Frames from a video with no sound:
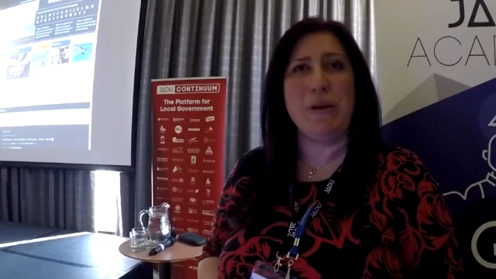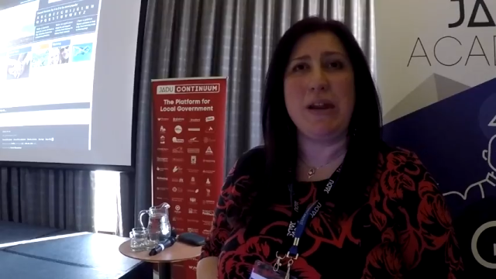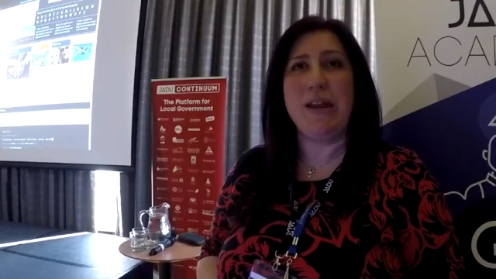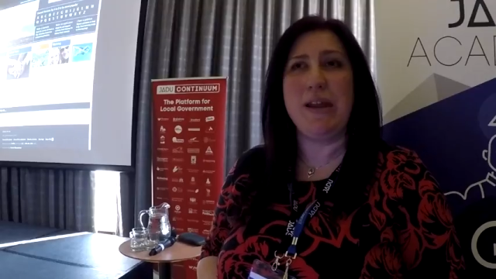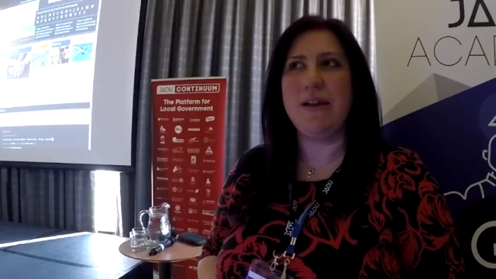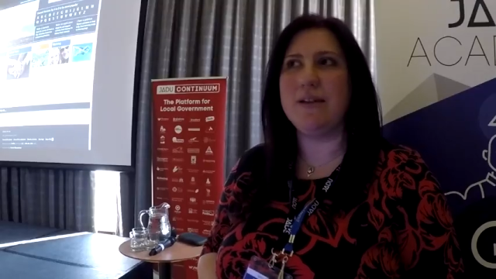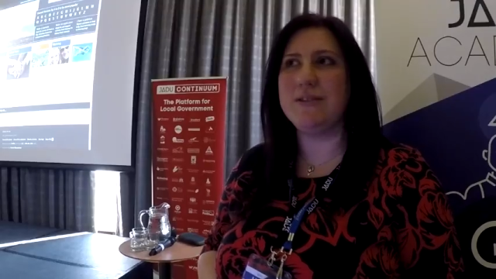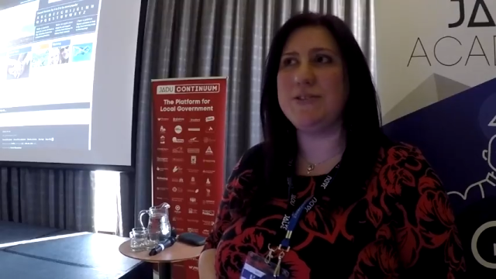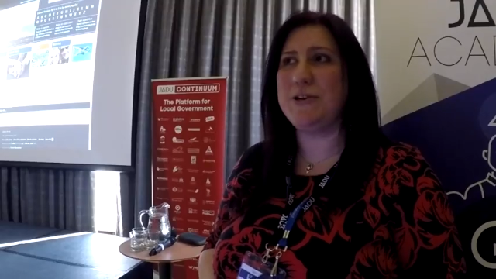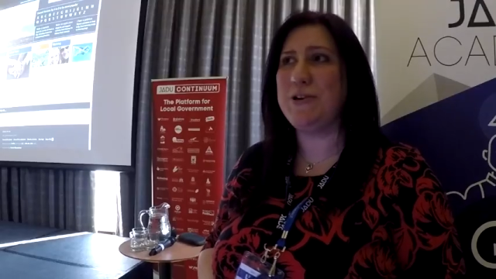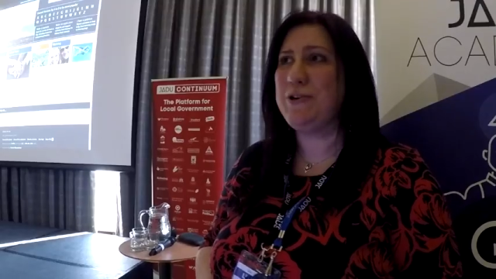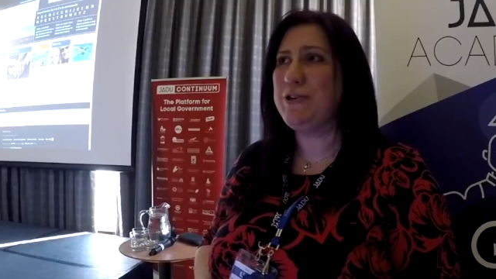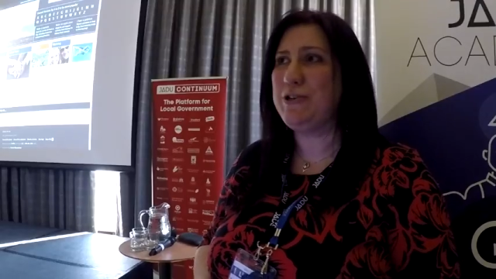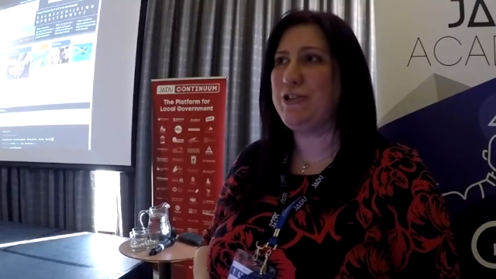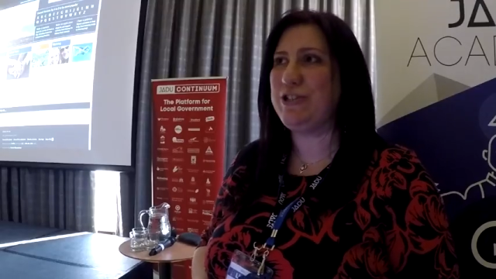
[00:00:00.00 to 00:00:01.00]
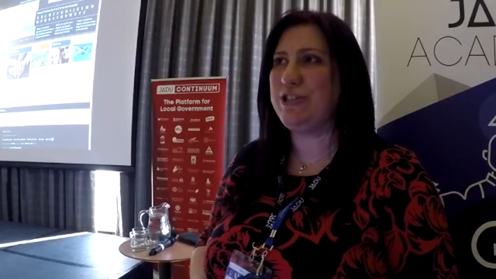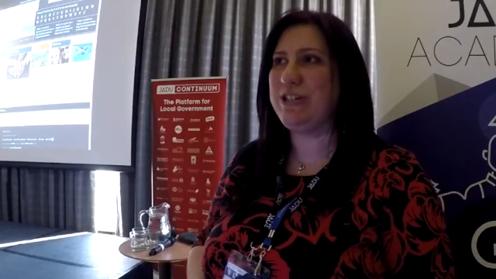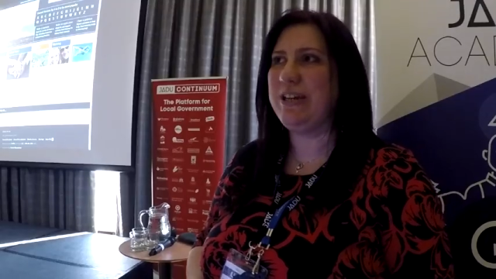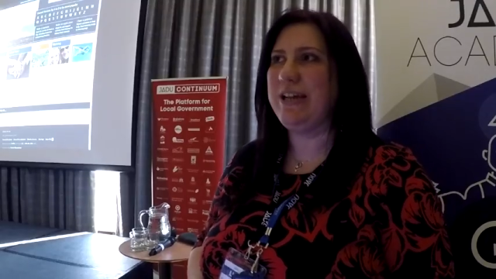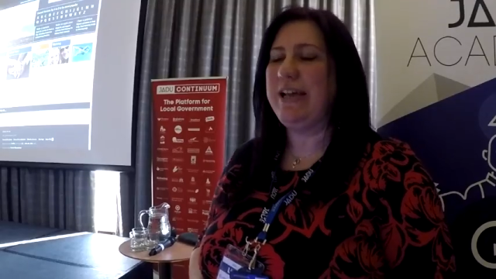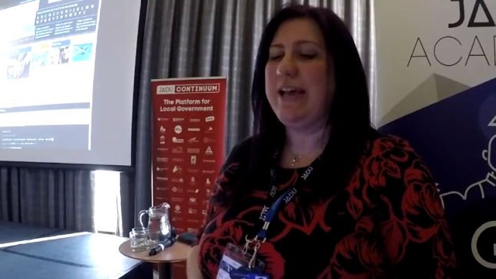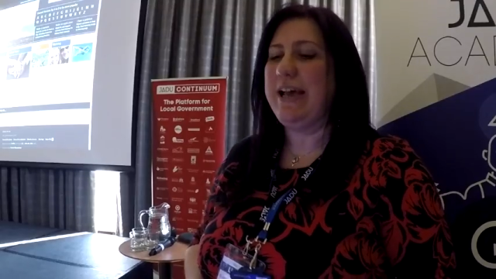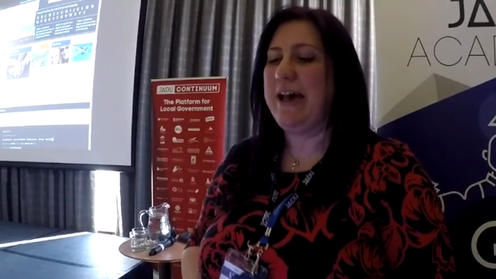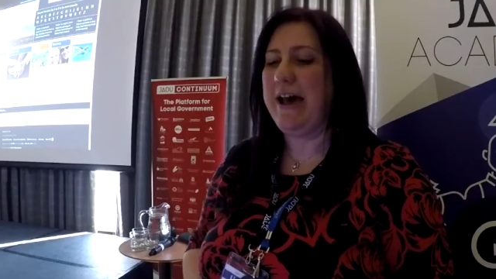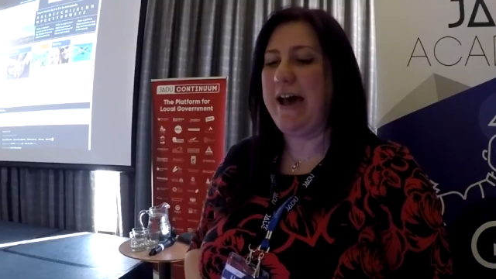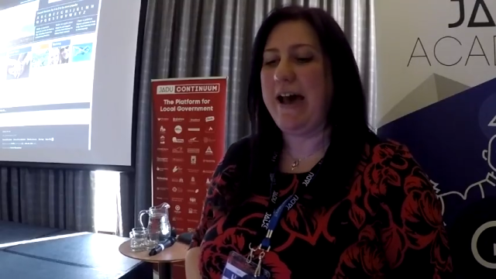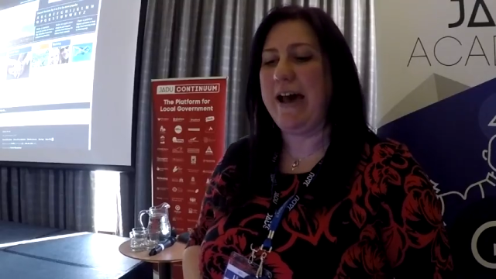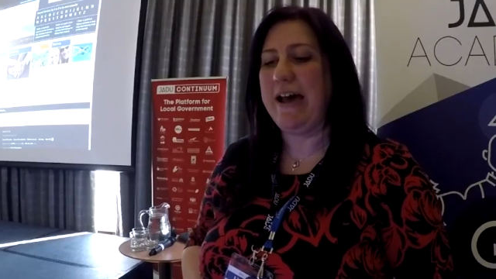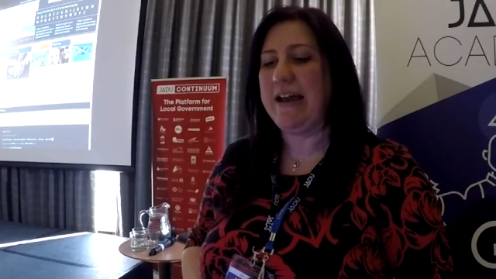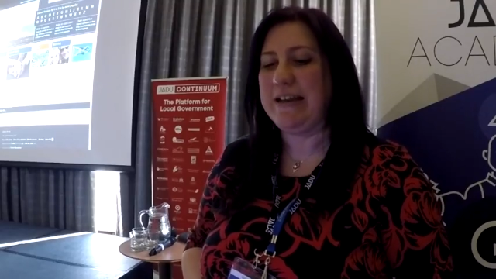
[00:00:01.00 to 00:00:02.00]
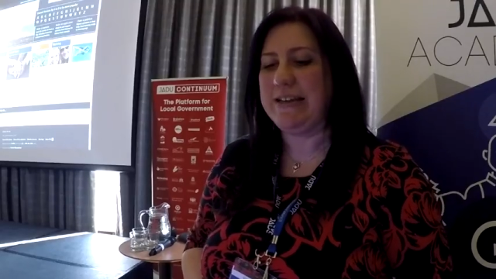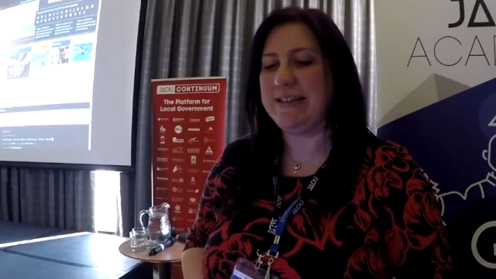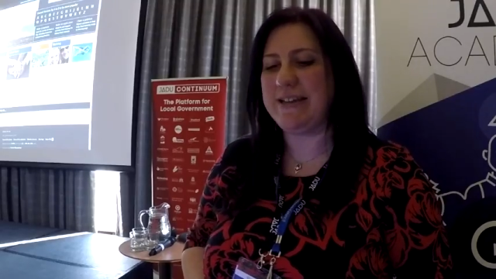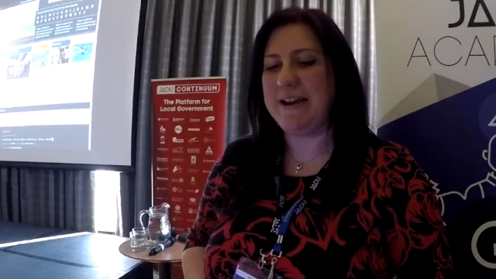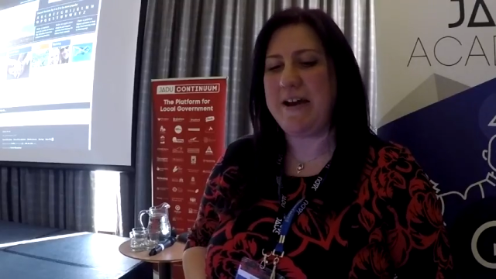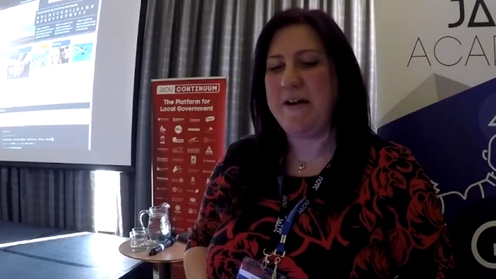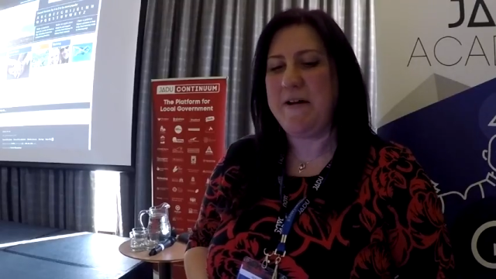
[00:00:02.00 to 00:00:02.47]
Mini search, and